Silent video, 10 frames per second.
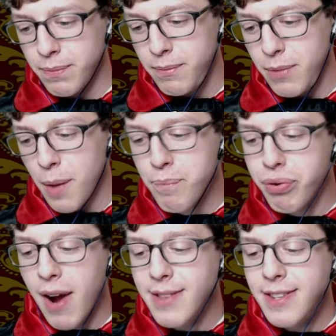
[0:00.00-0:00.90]

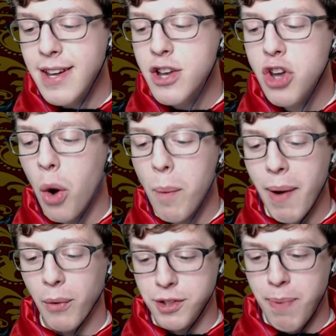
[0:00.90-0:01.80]
Brandon didn't know
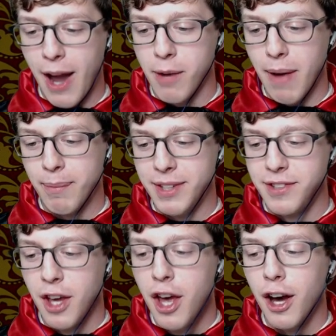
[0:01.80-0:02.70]
about spider mummies,
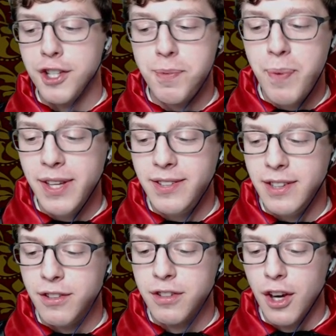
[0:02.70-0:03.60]
a
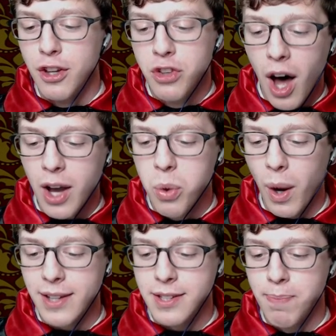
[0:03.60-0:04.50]
species not quite
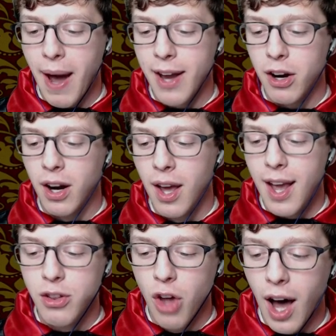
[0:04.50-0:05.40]
spider and
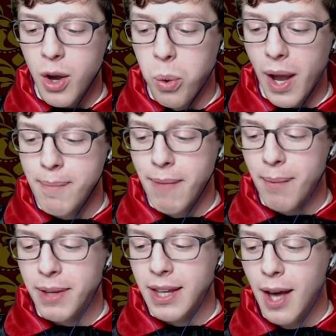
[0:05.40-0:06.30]
not quite
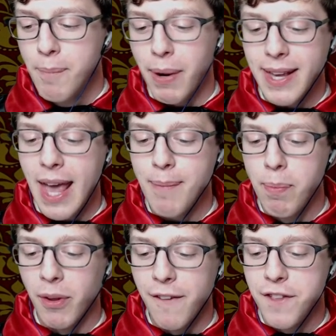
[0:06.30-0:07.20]
mummy, but
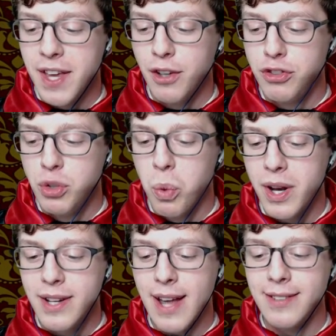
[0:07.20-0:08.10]
capable of things you wouldn't
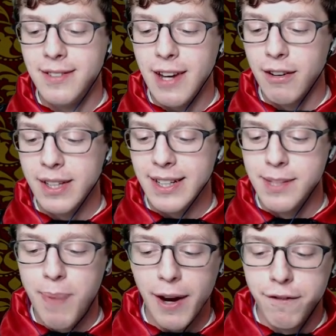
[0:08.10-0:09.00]
necessarily
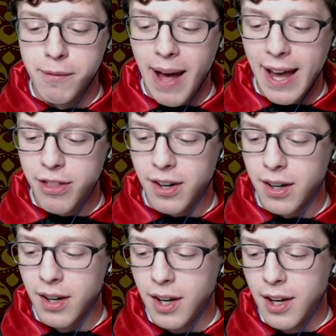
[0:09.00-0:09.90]
expect from either.
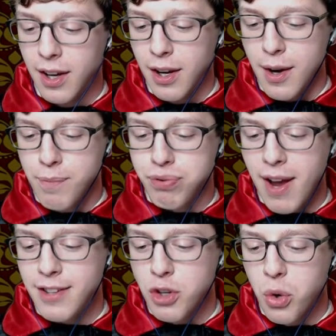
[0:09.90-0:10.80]

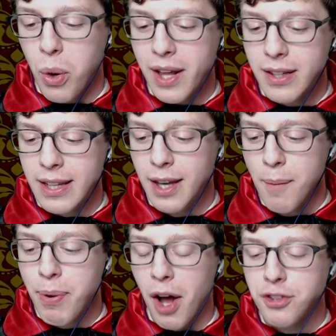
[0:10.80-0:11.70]
Brandon quickly, but
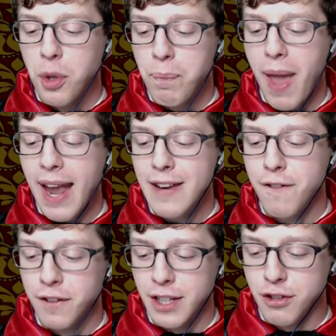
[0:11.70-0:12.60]
also
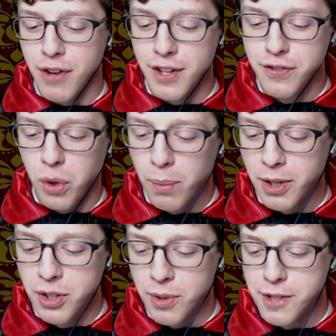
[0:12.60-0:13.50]
painfully transformed
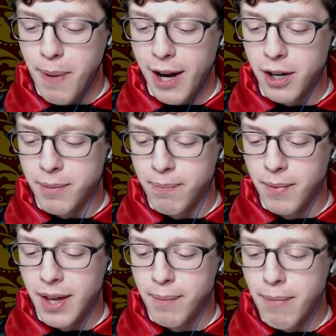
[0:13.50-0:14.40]
into a spider
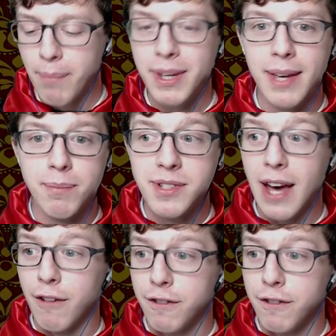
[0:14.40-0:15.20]
mummy himself.